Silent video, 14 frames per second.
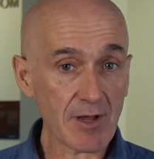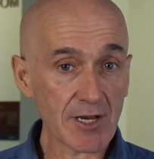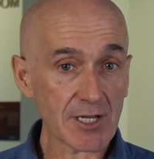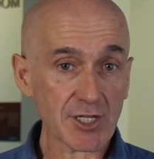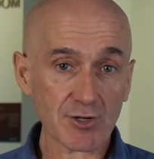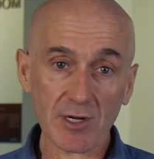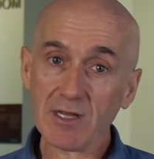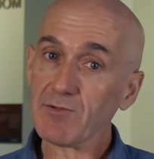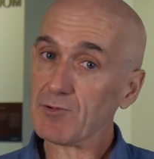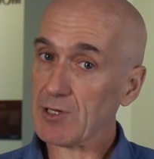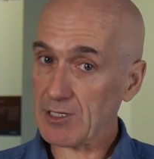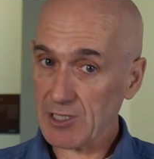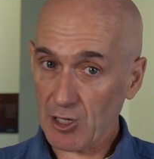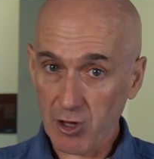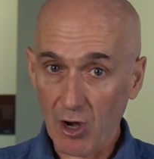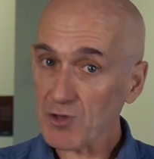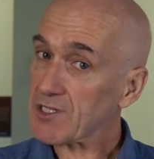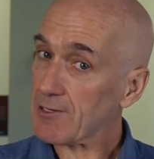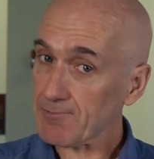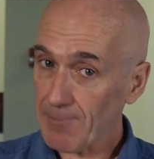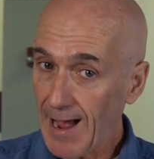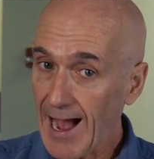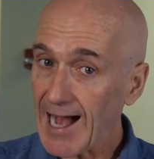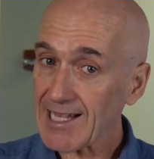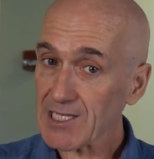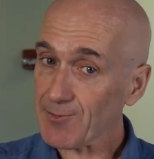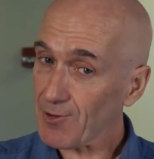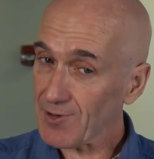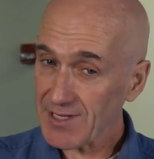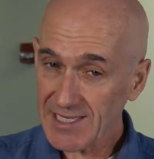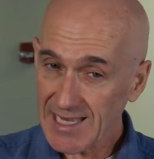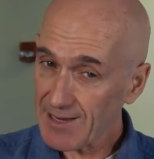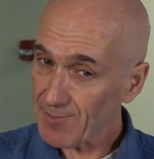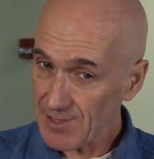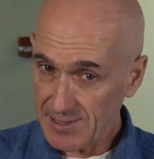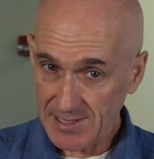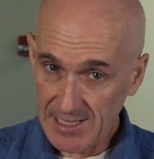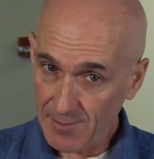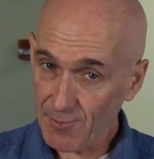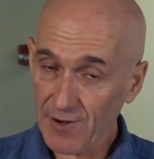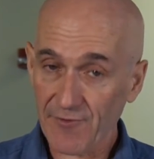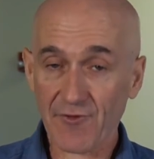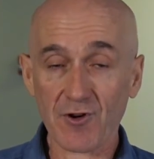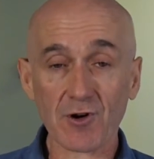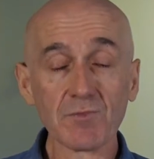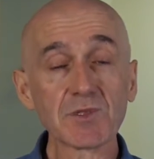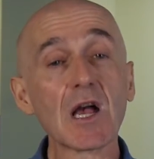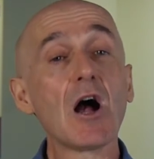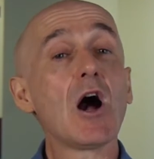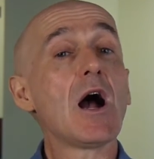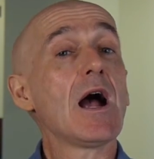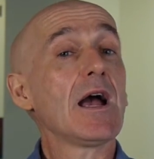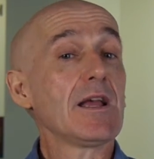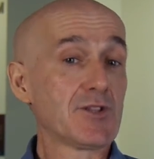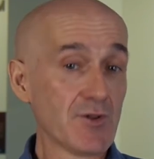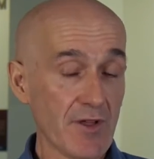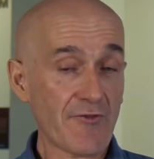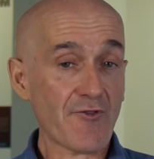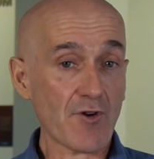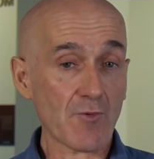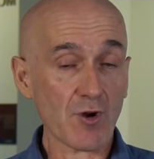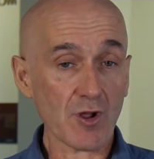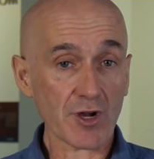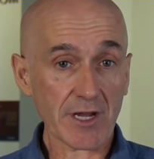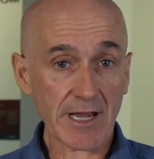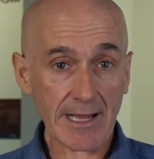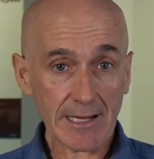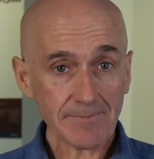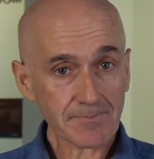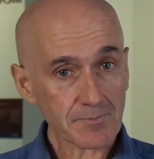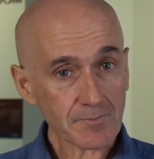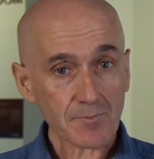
industry, as close as possible to similar firms, to the firm we're looking at,